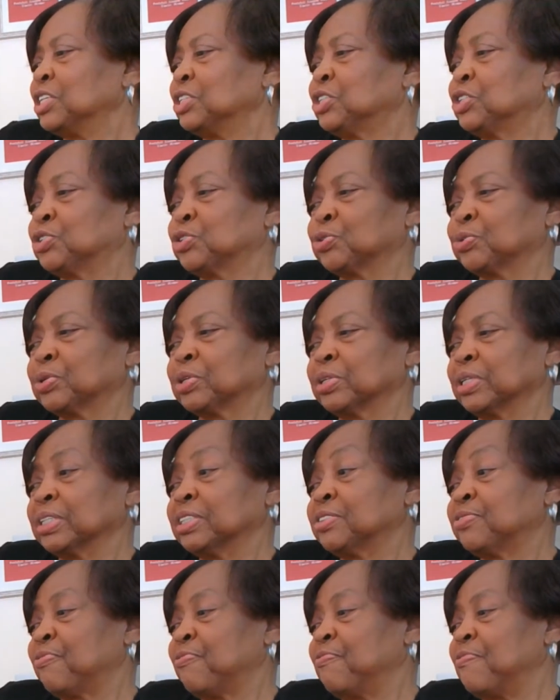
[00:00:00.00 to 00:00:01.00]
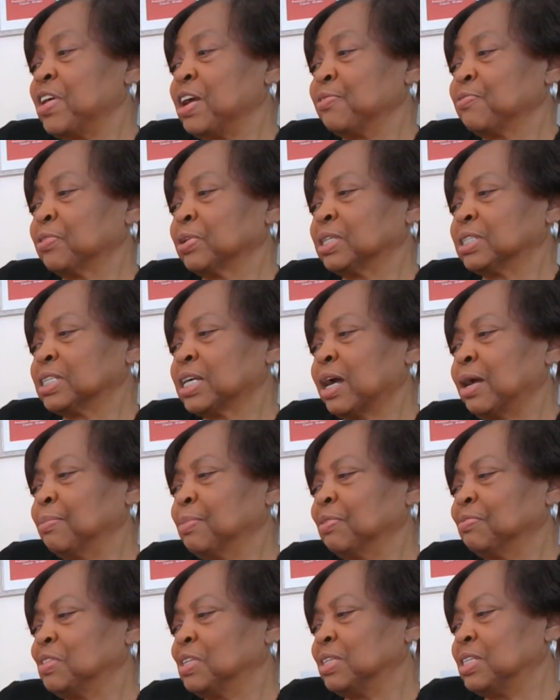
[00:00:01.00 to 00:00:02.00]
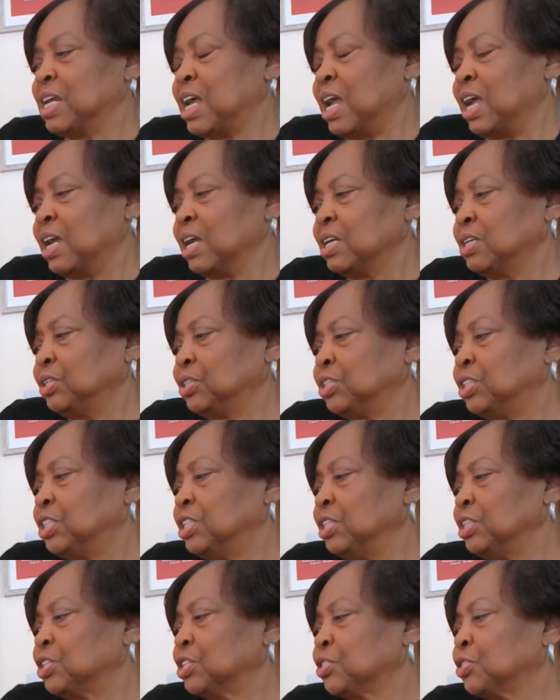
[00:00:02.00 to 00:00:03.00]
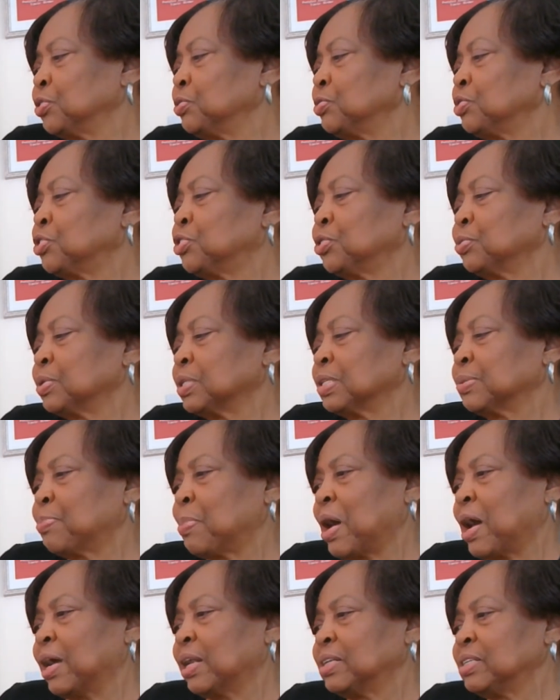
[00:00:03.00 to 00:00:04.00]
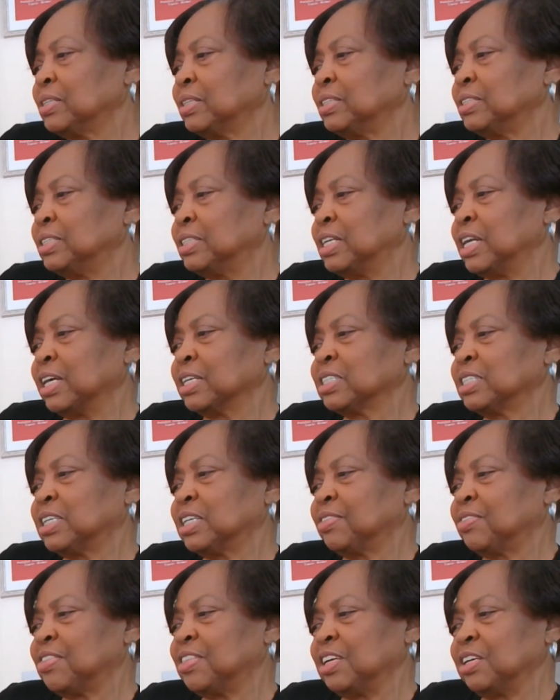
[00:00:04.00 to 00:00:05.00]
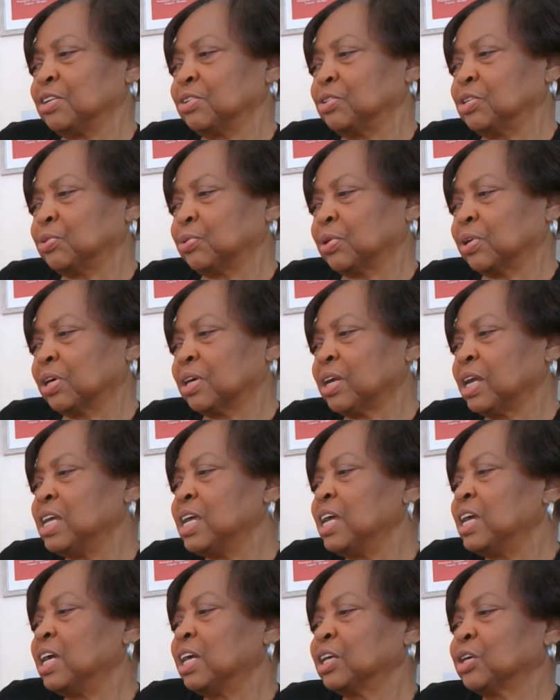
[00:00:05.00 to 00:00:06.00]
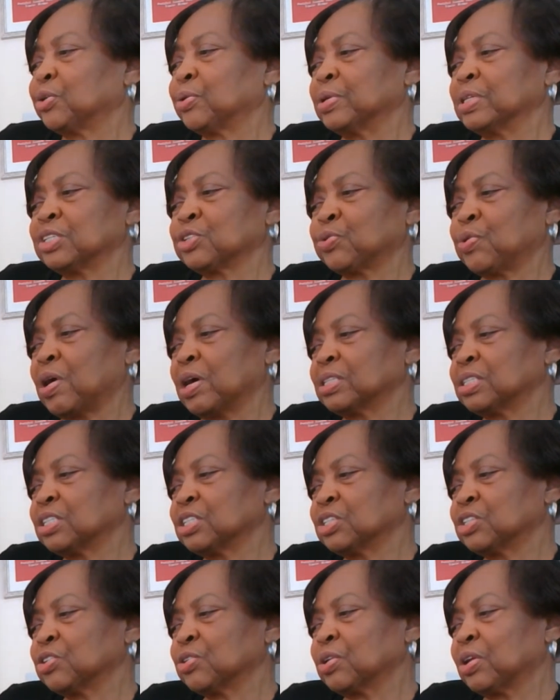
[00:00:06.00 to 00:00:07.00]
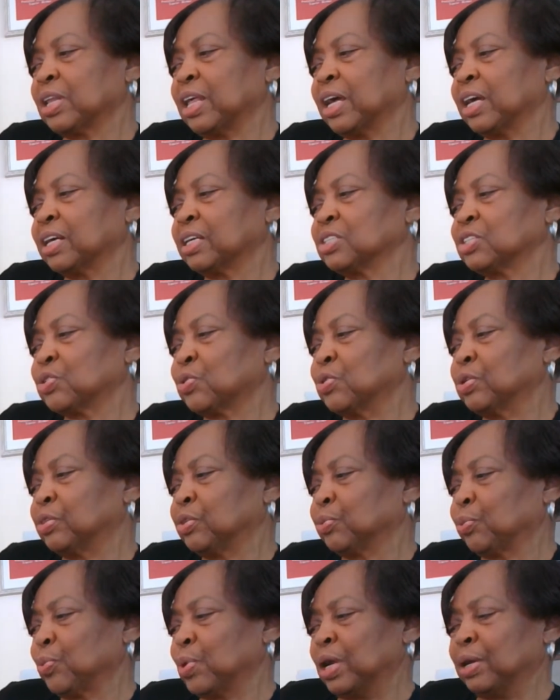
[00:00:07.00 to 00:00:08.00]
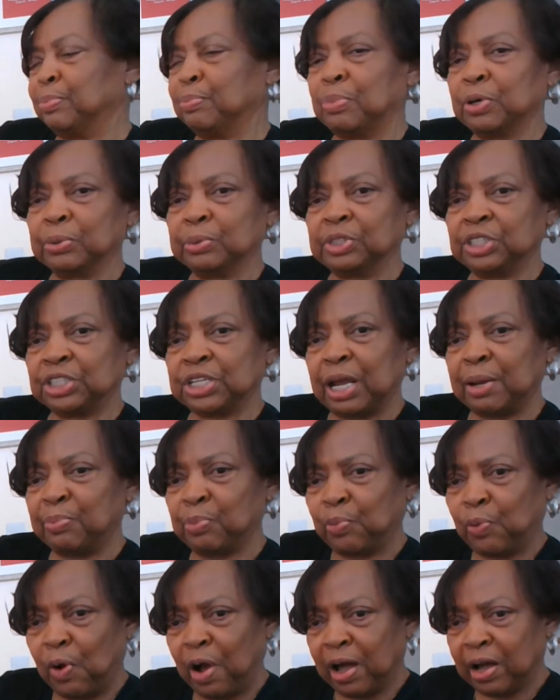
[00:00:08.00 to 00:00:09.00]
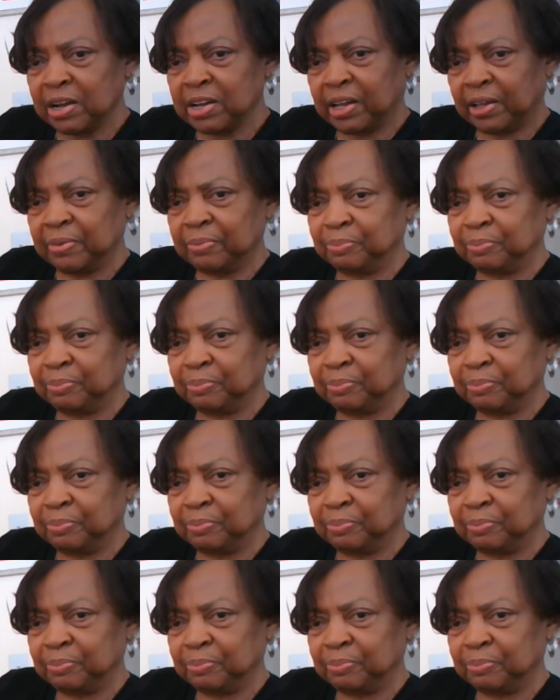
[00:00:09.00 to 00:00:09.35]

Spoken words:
Zura's favorite time of the day. She scoots to a spot next to Theodore and crisscrosses her legs on the rainbow-shaped rug.